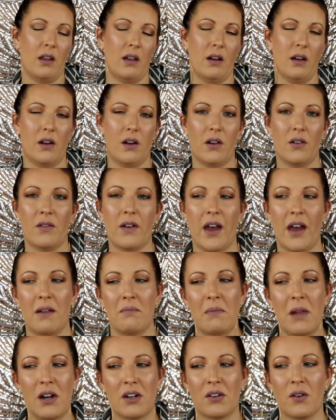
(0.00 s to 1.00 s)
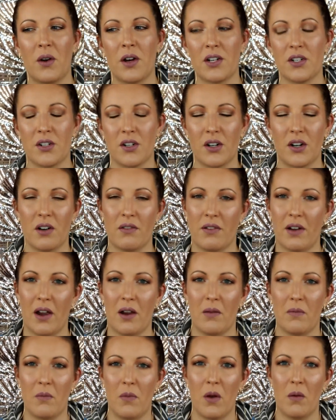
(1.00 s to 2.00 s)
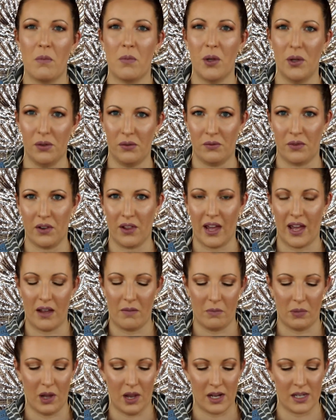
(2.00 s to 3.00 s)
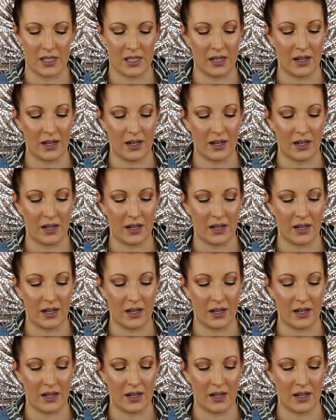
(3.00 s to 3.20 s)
I don't know. I'm not quite sure if I'm built for that, but